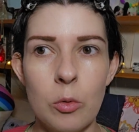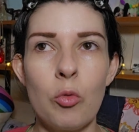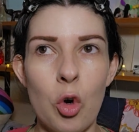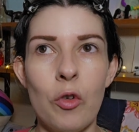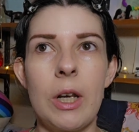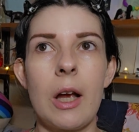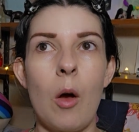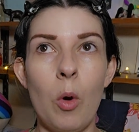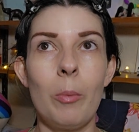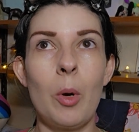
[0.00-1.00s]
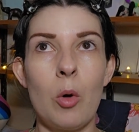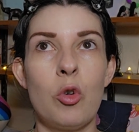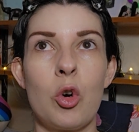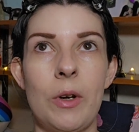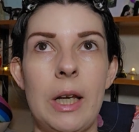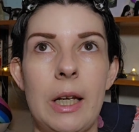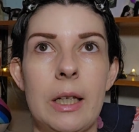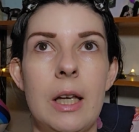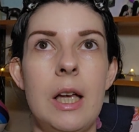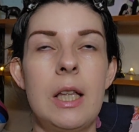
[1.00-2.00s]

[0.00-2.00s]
Not rockery, like I want to put a rockery in it.